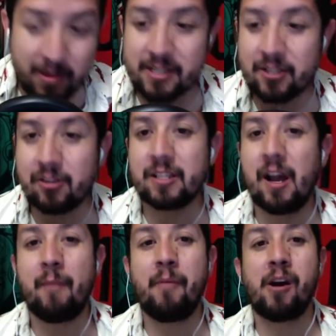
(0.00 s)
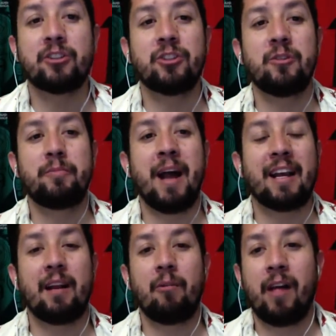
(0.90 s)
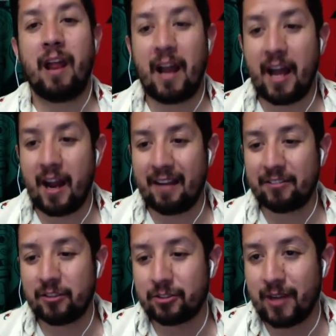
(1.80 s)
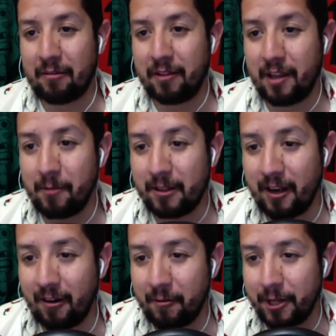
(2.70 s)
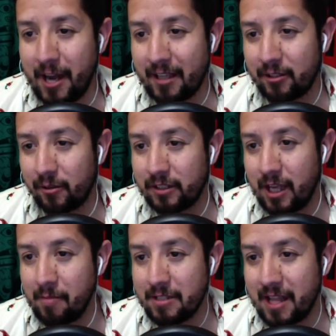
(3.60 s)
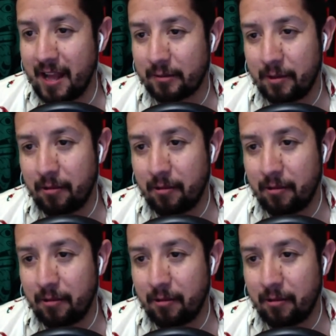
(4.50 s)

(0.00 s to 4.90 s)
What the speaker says: Mr. Tom Marshall back in Guadalajara after traveling with the national team as last week.